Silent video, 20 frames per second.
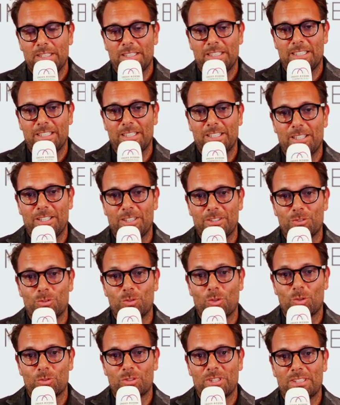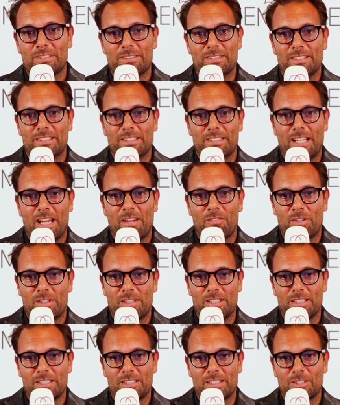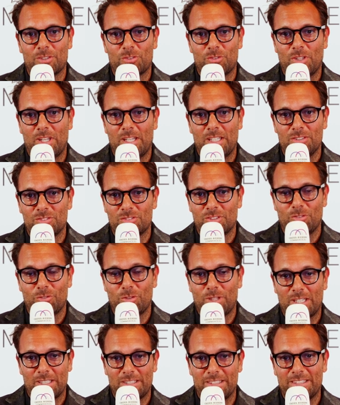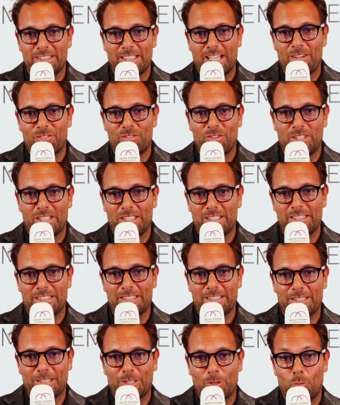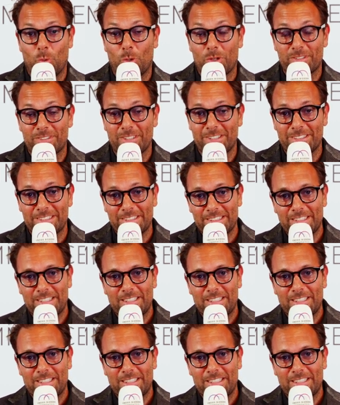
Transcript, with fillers: Uh, you know that uh, everything uh, changes really every quarter,